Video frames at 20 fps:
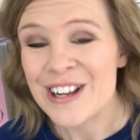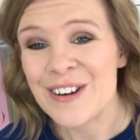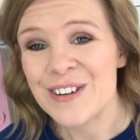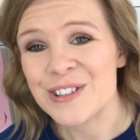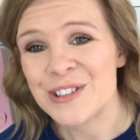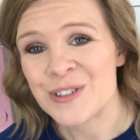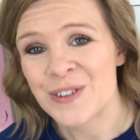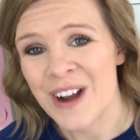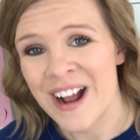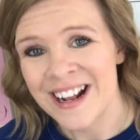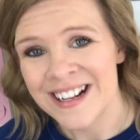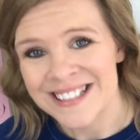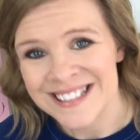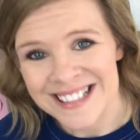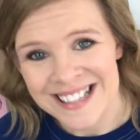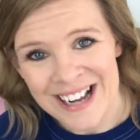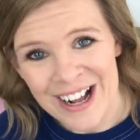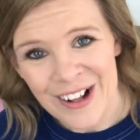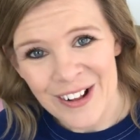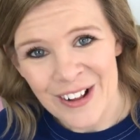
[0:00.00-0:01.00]
now it drags
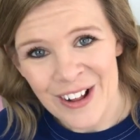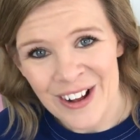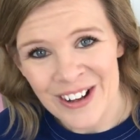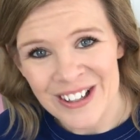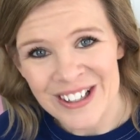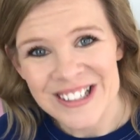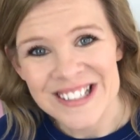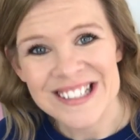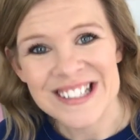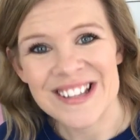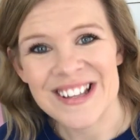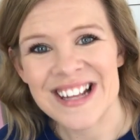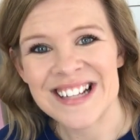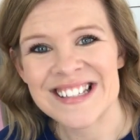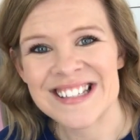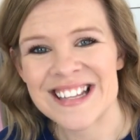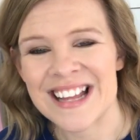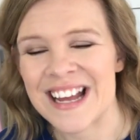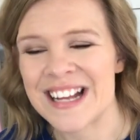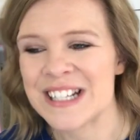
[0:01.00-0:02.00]
it out longer, so
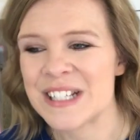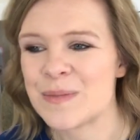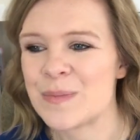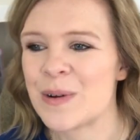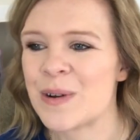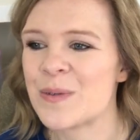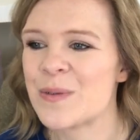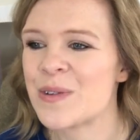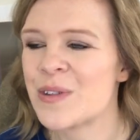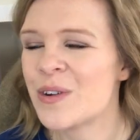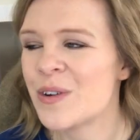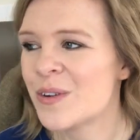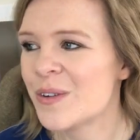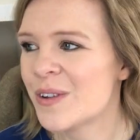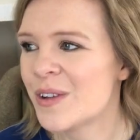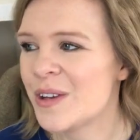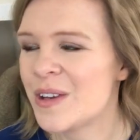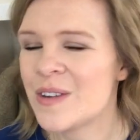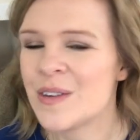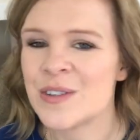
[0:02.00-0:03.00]
that's nice. But with
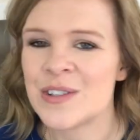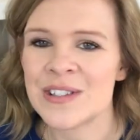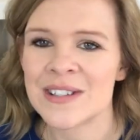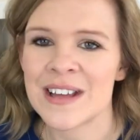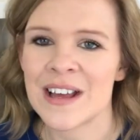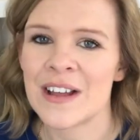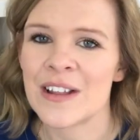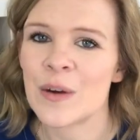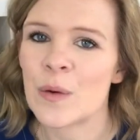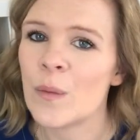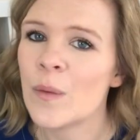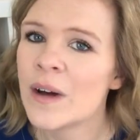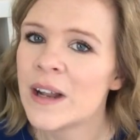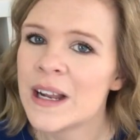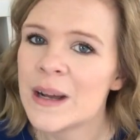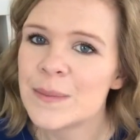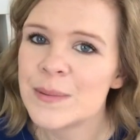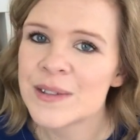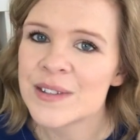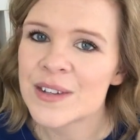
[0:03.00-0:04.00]
Hulu, you just get the one
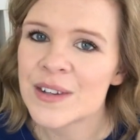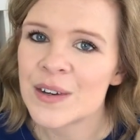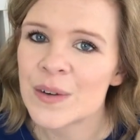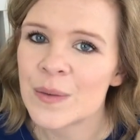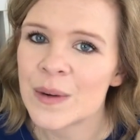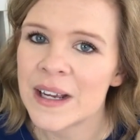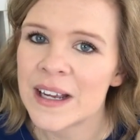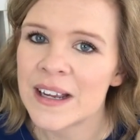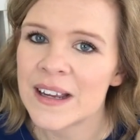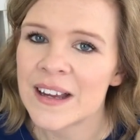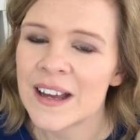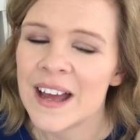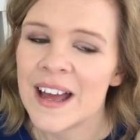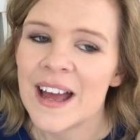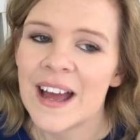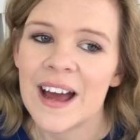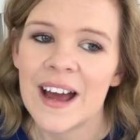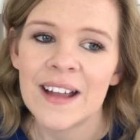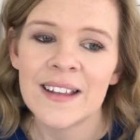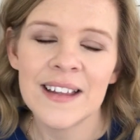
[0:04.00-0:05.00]
episode a week,
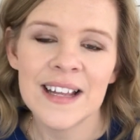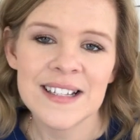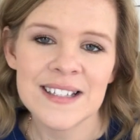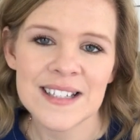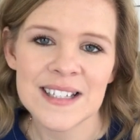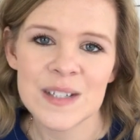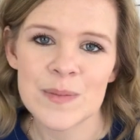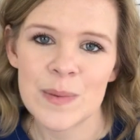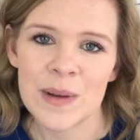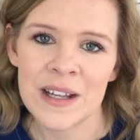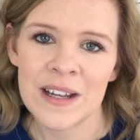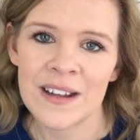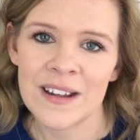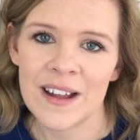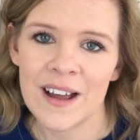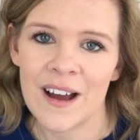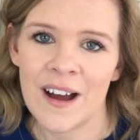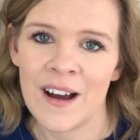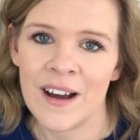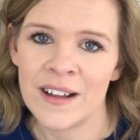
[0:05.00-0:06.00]
unless it's been
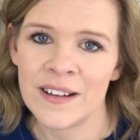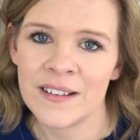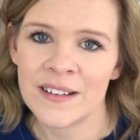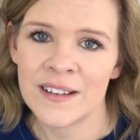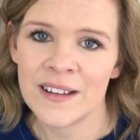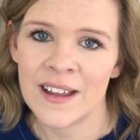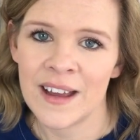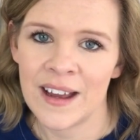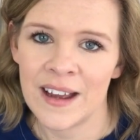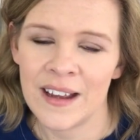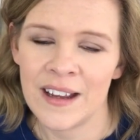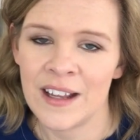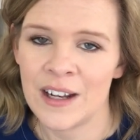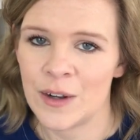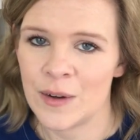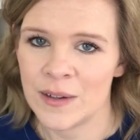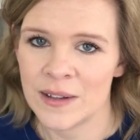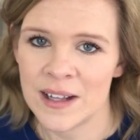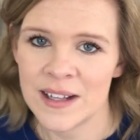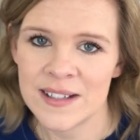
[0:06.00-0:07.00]
on the, you
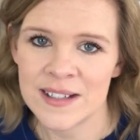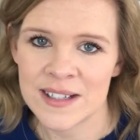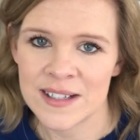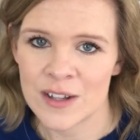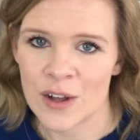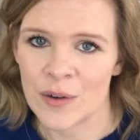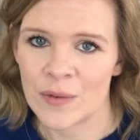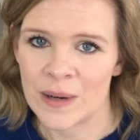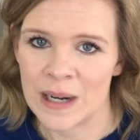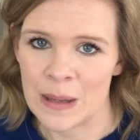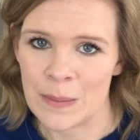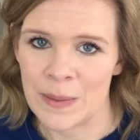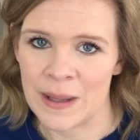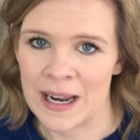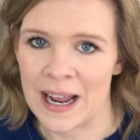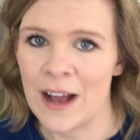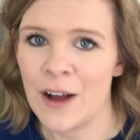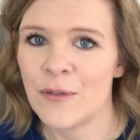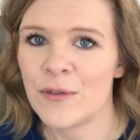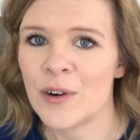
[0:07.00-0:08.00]
know, unless it's already
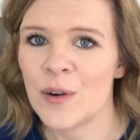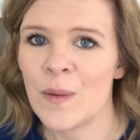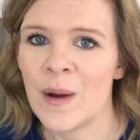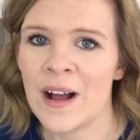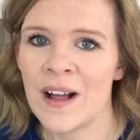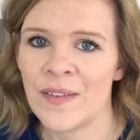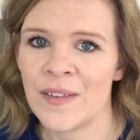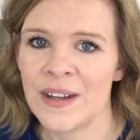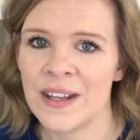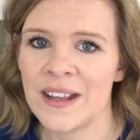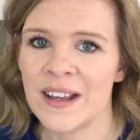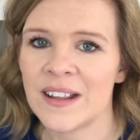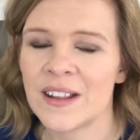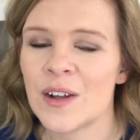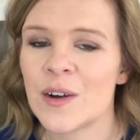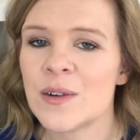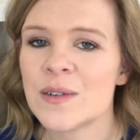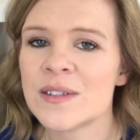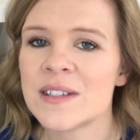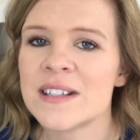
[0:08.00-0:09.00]
been out for a while, and then you get
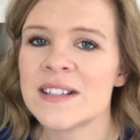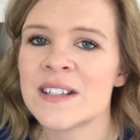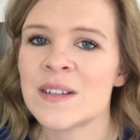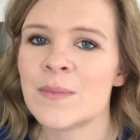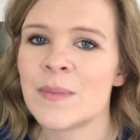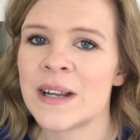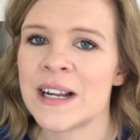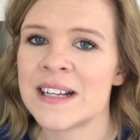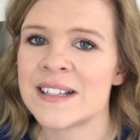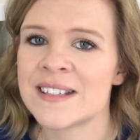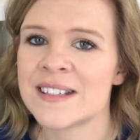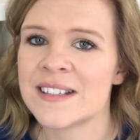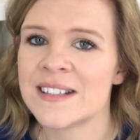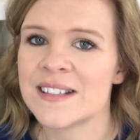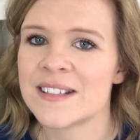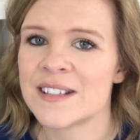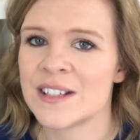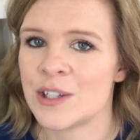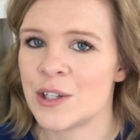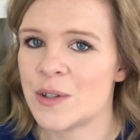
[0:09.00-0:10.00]
the whole season. But as
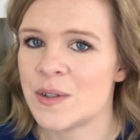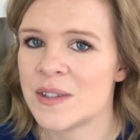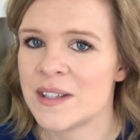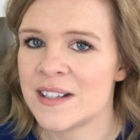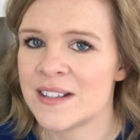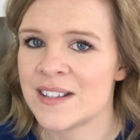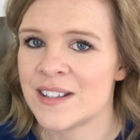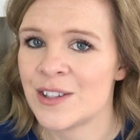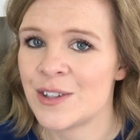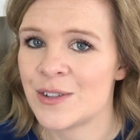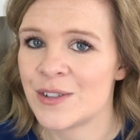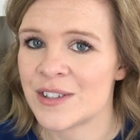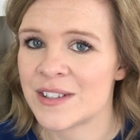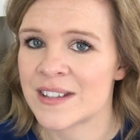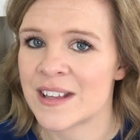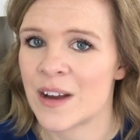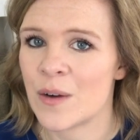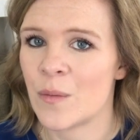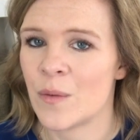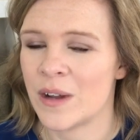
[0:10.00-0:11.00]
it's a new season, you
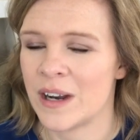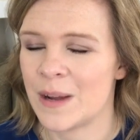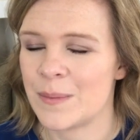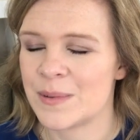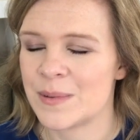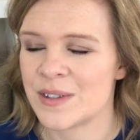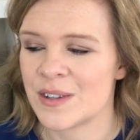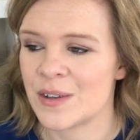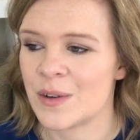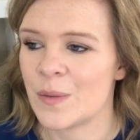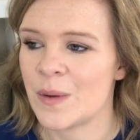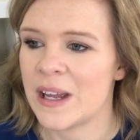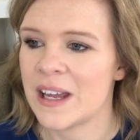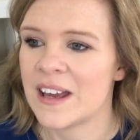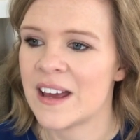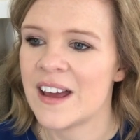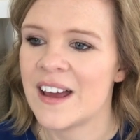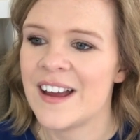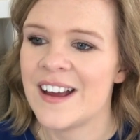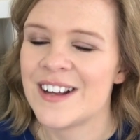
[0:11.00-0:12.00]
just get one episode a week.